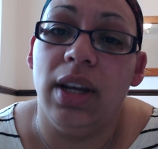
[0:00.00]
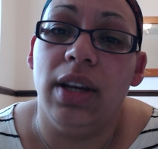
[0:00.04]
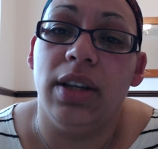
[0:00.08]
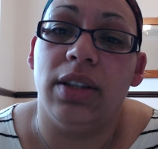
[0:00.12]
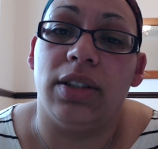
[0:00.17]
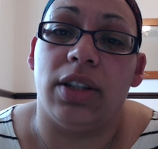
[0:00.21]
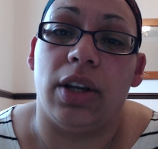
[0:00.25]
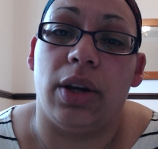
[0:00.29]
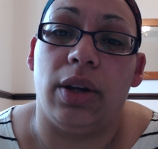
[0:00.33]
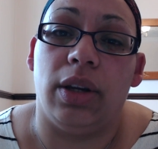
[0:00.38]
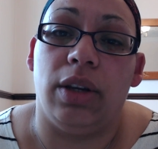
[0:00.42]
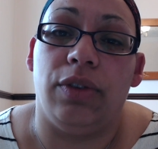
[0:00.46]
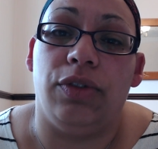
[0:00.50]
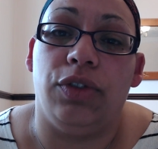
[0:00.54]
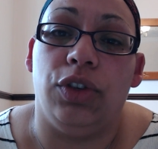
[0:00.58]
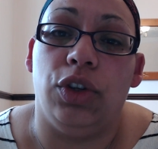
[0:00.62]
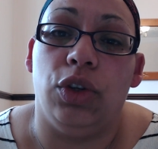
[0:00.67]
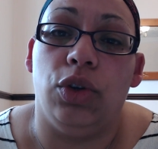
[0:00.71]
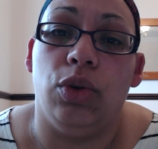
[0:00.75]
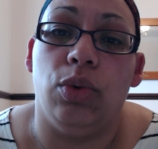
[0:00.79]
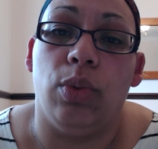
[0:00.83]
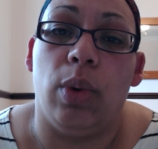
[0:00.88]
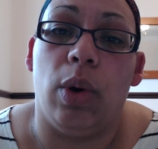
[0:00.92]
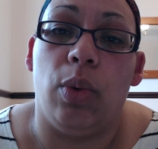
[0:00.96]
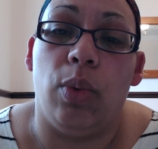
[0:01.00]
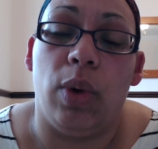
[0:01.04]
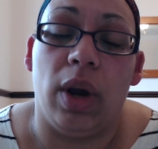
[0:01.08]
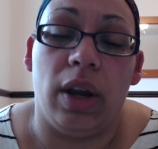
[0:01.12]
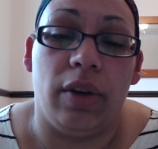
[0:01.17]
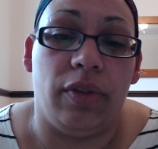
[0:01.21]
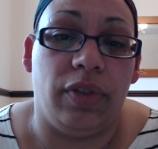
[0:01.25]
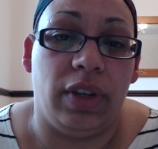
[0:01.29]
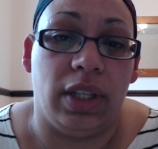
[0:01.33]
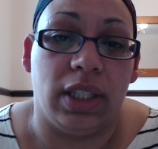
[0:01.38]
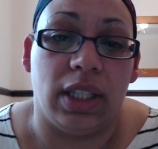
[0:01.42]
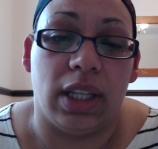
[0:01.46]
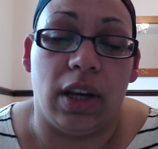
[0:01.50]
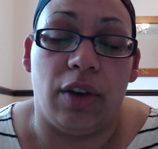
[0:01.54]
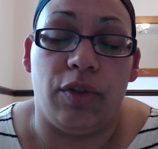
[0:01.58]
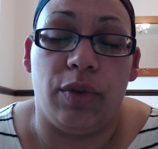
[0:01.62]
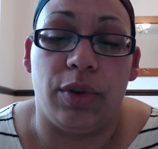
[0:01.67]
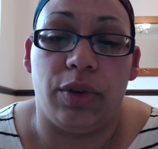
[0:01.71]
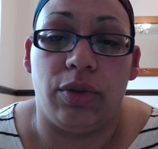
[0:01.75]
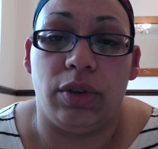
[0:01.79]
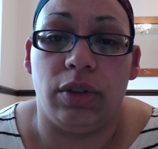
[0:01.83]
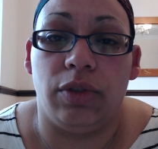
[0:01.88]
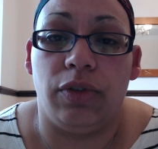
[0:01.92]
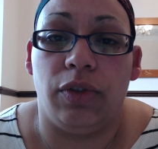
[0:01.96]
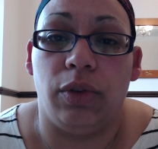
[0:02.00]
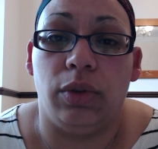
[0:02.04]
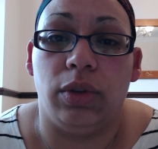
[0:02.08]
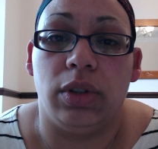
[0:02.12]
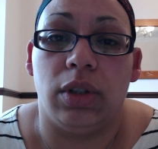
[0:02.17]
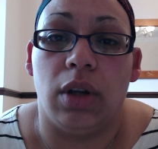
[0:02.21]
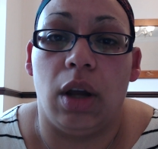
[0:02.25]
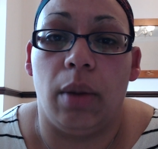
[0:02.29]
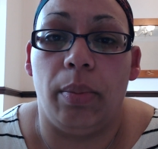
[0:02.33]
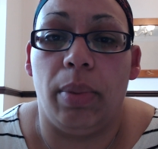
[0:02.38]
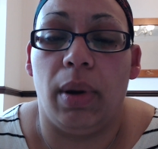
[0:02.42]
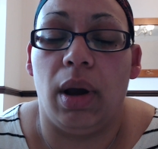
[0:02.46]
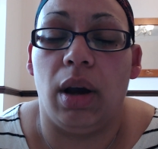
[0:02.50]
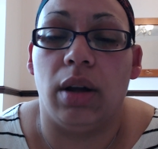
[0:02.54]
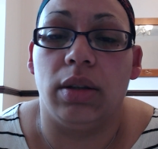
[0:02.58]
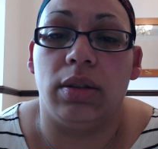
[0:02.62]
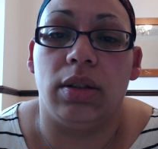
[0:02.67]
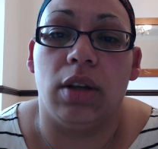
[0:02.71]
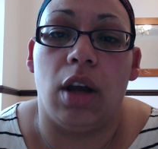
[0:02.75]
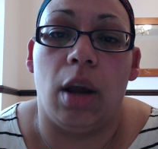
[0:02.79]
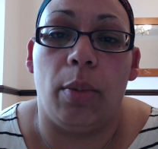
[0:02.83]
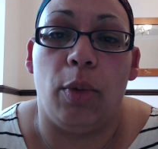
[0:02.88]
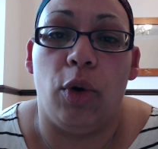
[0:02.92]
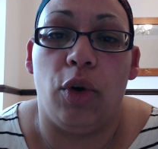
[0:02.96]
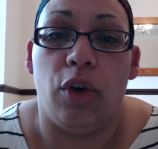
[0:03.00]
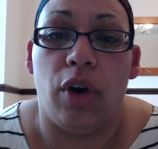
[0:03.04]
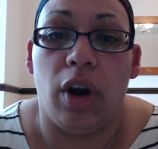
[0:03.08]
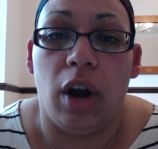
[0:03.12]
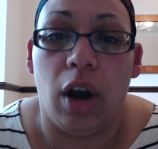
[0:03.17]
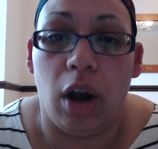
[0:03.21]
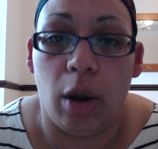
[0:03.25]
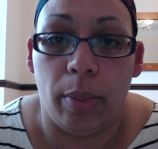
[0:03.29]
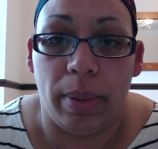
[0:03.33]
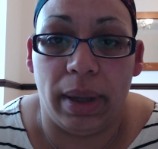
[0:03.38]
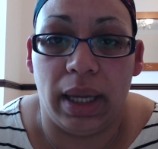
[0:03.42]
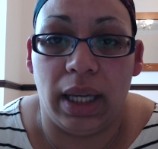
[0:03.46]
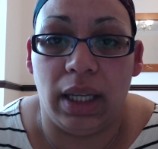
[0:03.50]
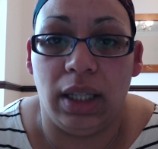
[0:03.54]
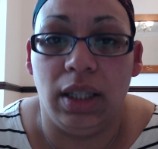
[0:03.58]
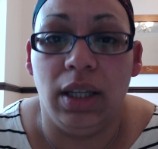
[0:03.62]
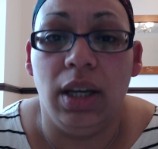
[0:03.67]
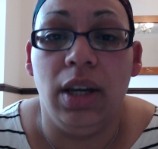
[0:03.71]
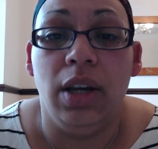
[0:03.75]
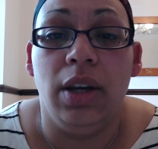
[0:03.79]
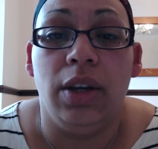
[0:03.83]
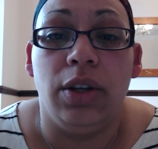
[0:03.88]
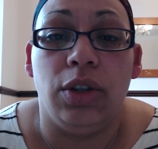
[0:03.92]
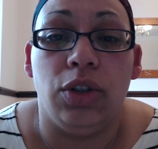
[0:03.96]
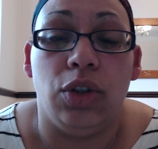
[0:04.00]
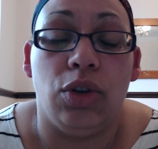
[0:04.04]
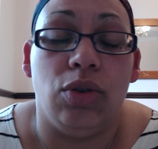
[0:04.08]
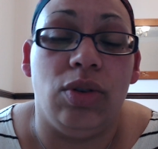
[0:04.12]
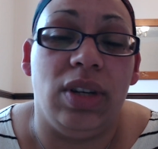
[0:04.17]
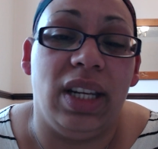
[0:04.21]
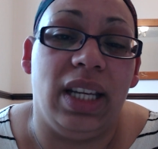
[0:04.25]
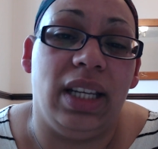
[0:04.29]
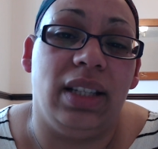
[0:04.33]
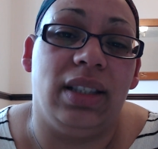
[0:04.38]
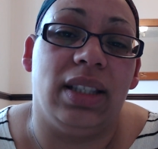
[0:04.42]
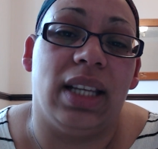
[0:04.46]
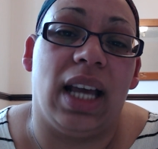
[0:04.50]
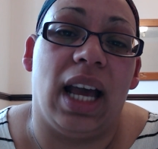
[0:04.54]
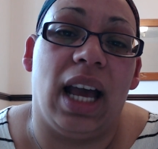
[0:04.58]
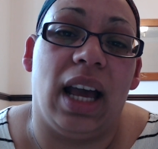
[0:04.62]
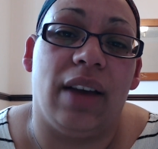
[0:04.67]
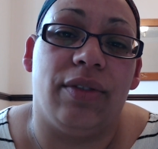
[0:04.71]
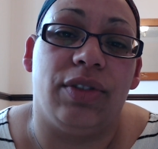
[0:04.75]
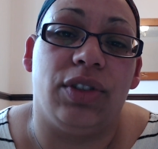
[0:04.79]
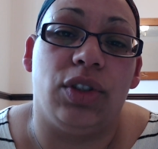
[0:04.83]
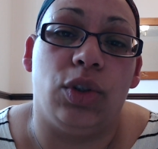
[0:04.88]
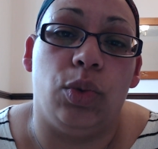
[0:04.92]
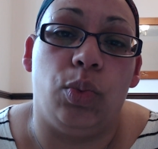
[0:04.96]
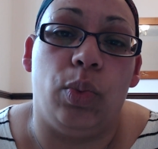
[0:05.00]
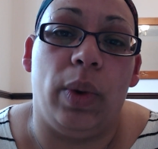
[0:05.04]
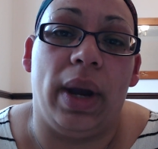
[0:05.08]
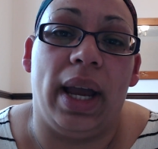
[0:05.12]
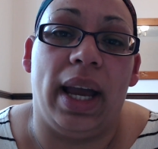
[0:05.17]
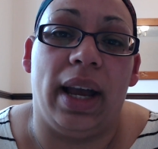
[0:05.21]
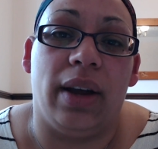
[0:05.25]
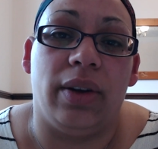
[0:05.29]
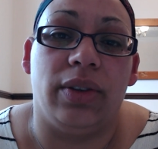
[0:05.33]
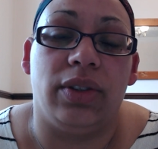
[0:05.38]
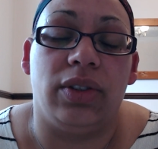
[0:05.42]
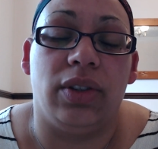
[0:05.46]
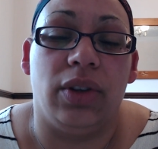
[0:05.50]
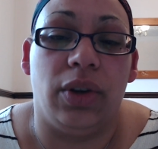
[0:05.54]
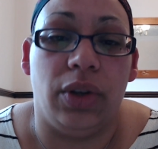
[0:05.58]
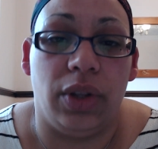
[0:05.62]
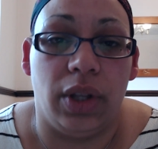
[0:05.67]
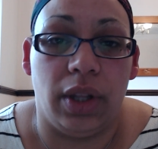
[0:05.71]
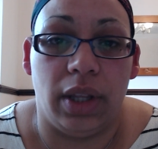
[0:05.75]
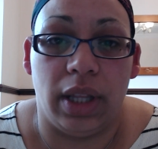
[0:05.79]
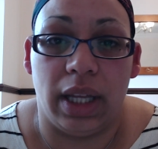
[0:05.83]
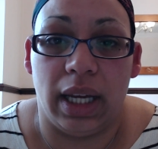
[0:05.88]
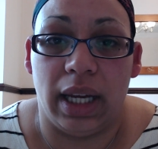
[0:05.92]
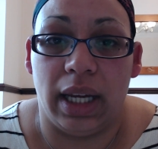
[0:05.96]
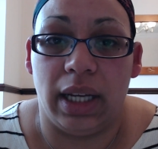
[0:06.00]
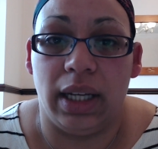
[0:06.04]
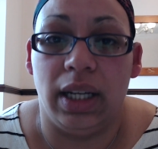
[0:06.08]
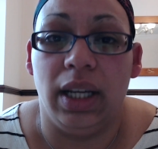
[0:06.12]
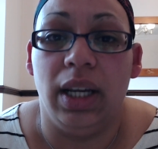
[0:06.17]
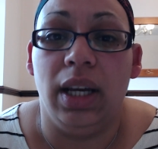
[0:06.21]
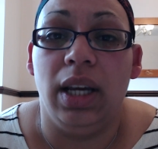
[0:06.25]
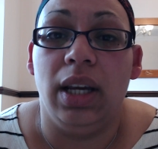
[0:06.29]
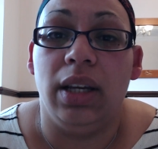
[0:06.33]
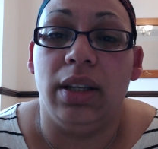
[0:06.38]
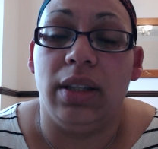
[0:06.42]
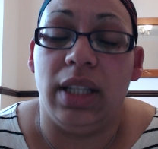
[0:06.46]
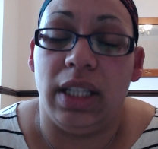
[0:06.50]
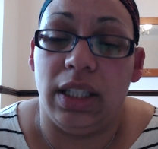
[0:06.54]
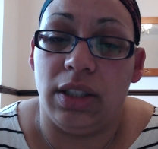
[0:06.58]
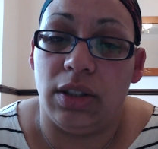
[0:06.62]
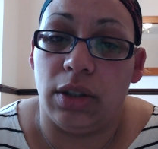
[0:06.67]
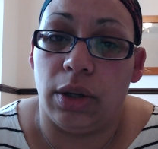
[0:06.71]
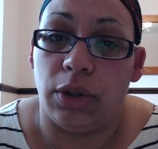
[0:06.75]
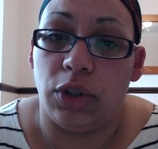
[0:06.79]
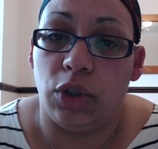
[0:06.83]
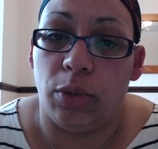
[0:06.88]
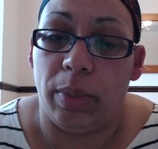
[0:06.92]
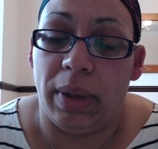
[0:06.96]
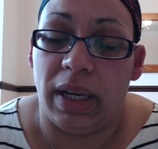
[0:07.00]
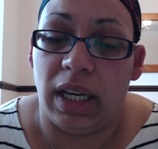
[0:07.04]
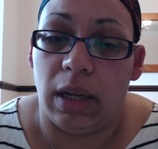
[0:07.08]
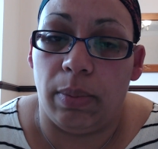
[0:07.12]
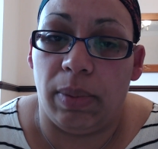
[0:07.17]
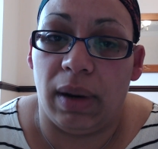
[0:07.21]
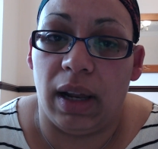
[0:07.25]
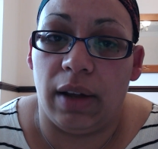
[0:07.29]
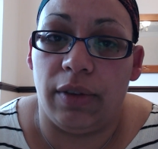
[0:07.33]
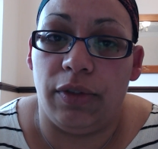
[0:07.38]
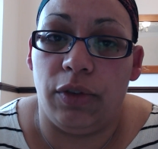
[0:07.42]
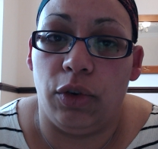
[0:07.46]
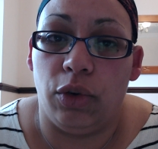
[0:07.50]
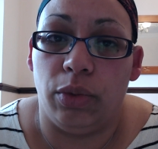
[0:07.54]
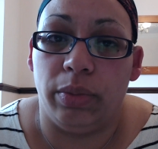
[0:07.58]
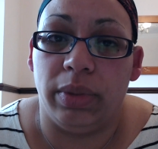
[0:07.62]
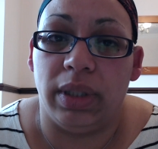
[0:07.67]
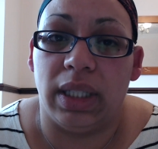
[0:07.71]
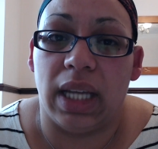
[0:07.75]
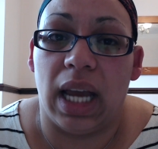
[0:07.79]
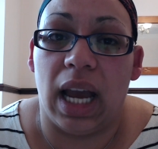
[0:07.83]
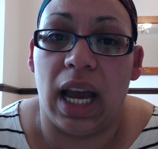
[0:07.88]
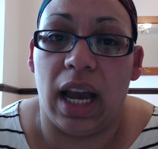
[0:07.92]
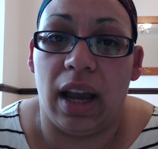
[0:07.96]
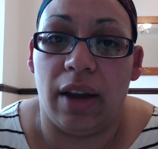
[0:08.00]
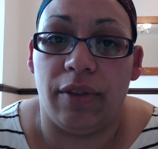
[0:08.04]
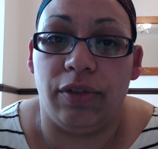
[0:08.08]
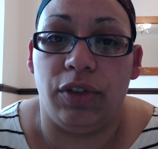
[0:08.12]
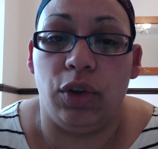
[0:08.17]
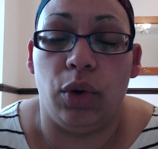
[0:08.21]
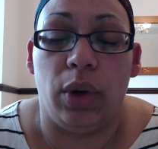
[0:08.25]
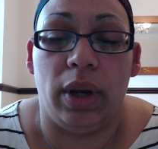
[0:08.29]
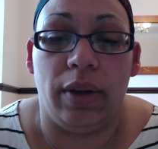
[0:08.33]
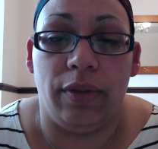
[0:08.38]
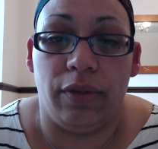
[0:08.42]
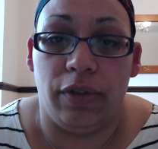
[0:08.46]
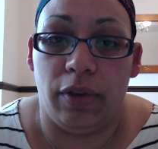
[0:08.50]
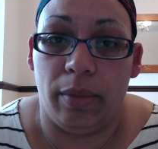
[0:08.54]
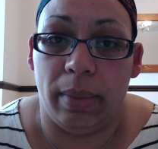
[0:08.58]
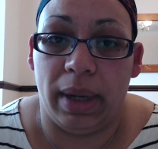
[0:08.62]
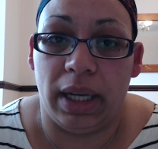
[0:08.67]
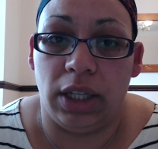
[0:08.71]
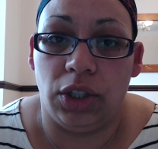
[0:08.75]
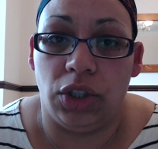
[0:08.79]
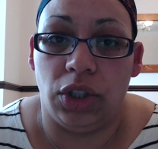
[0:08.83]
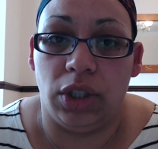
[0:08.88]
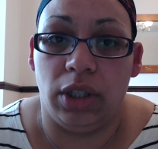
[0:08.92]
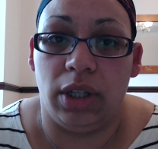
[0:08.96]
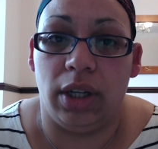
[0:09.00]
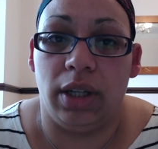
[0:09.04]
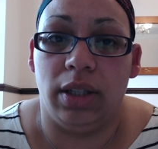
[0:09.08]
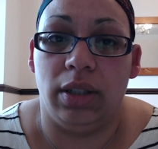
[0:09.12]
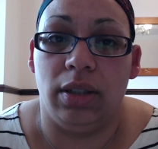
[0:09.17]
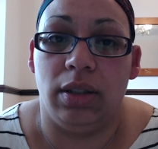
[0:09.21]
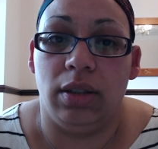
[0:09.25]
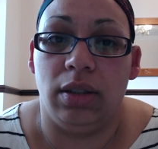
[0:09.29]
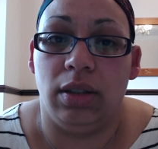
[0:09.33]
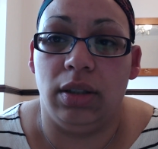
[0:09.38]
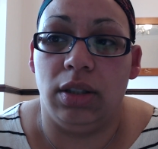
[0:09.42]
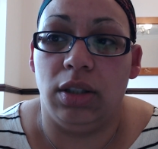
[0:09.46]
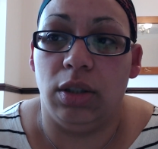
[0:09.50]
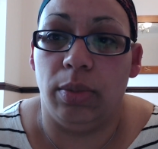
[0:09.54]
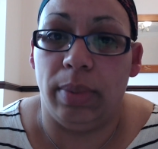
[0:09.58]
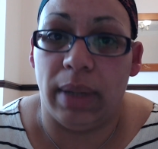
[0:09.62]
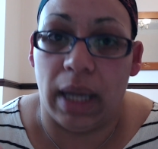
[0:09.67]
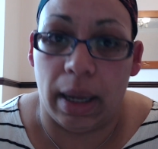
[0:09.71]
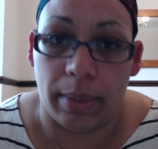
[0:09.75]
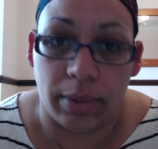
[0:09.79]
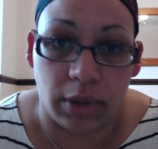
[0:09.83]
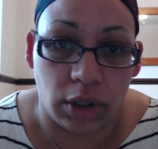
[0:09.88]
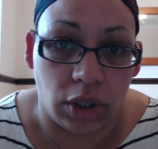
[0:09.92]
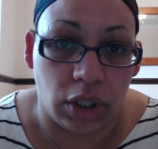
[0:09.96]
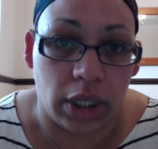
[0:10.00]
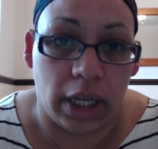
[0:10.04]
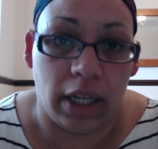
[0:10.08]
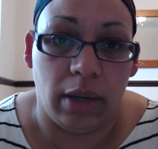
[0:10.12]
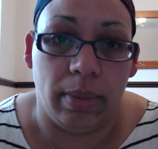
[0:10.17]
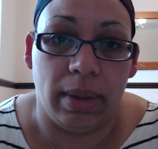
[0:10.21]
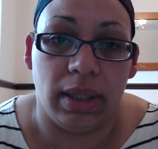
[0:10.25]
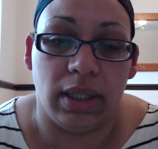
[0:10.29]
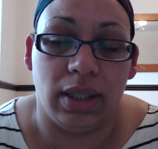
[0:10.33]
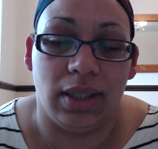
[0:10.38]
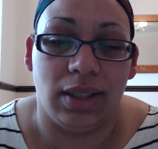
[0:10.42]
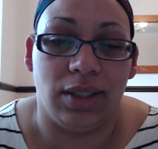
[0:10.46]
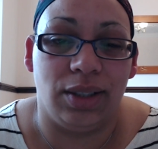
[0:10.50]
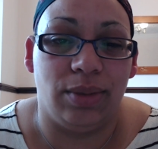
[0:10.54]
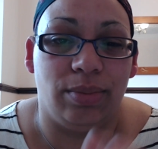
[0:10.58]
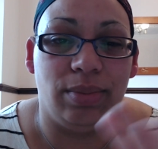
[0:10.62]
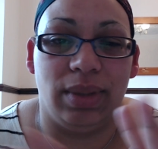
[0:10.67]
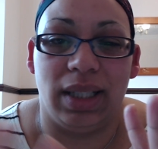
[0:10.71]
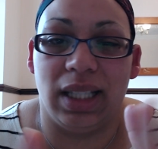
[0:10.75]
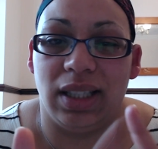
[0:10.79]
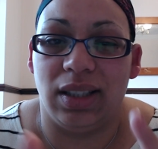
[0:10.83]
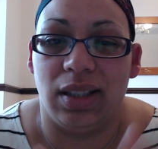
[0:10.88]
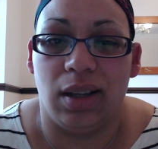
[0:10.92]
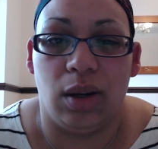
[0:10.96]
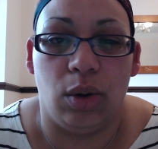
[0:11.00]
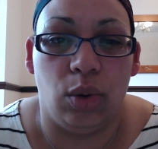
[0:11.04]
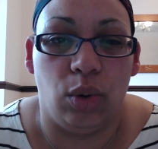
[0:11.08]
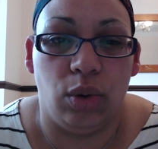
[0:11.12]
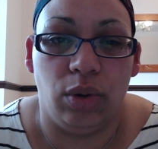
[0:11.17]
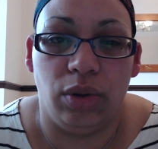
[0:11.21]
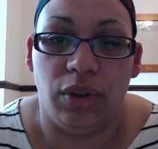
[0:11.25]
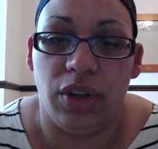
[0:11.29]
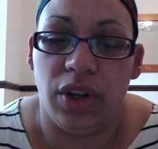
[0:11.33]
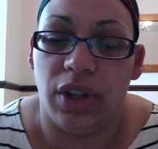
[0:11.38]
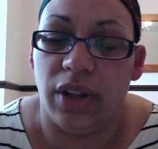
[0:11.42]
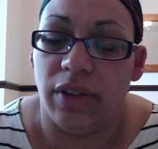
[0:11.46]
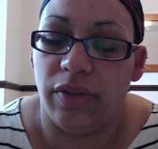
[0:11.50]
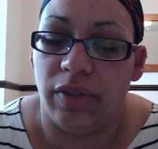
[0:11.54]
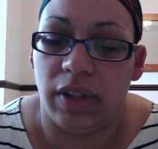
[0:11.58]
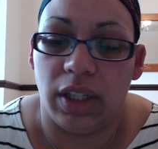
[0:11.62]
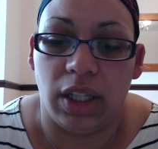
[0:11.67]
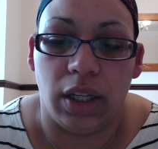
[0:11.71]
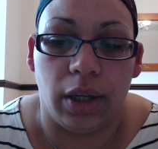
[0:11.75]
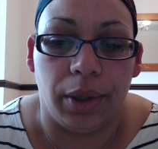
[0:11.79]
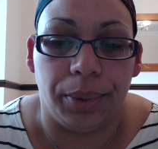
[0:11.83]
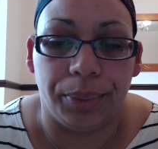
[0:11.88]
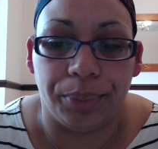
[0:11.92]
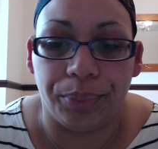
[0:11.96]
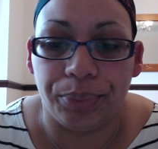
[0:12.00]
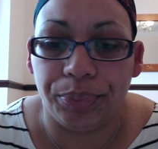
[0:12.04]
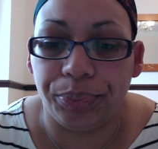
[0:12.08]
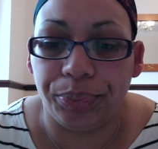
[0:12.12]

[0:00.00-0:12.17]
So if you work for yourself, whether it's full-time, part-time or a hobby, you need to have somewhere else other than these social media platforms to have your information and to be able to share your message. That's a whole nother video.